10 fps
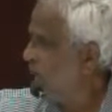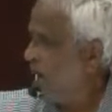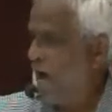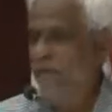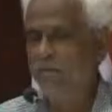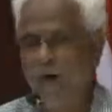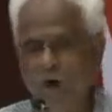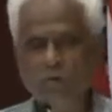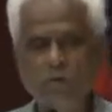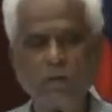I
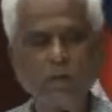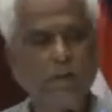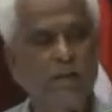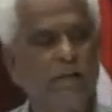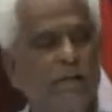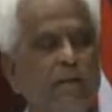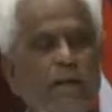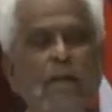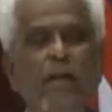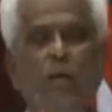found that
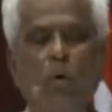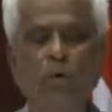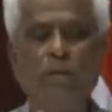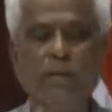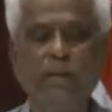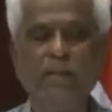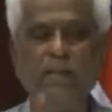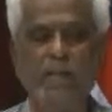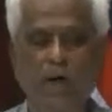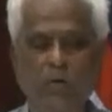Indian Ocean is
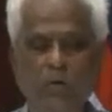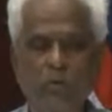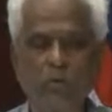now